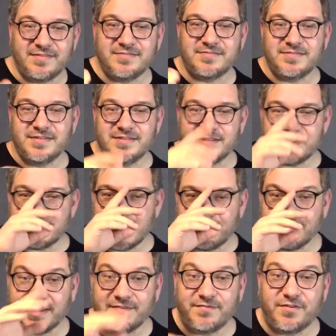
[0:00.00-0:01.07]
this
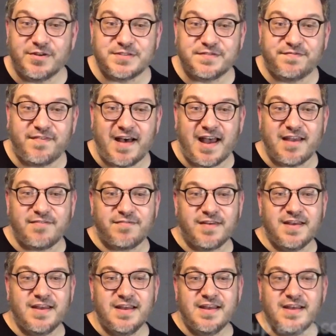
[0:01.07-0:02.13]
chapter, in verse 5,
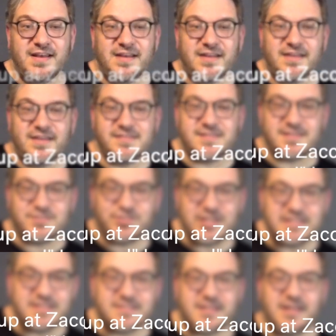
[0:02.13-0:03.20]
it says,
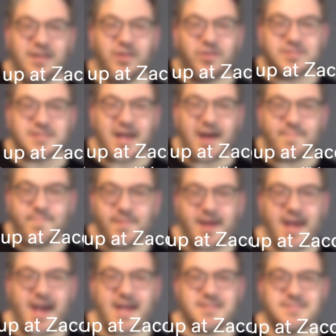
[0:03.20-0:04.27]
Jesus, he looked up
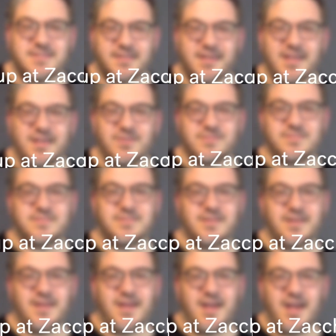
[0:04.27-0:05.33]
at Zacchaeus
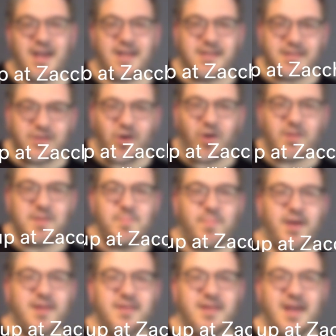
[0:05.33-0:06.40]
and he called him
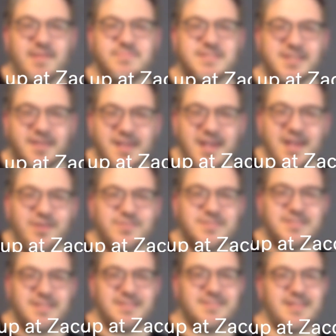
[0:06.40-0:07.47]
by name.
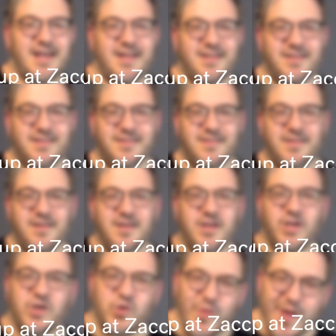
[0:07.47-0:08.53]
Zacchaeus, he said,
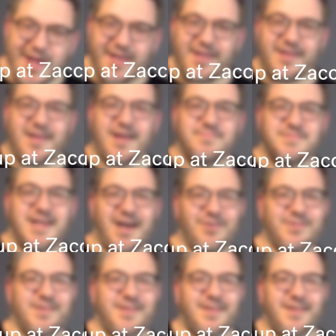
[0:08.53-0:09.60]
quick, come
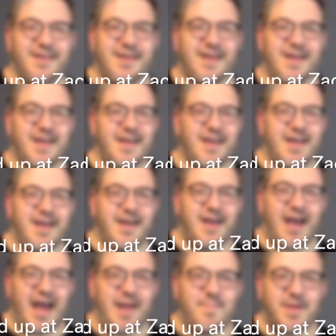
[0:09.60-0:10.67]
down.
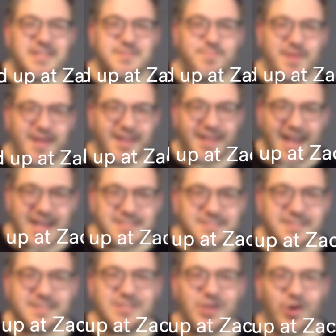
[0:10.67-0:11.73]
I must be a guest
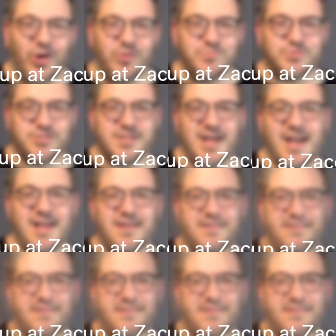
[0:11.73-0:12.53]
in your home today.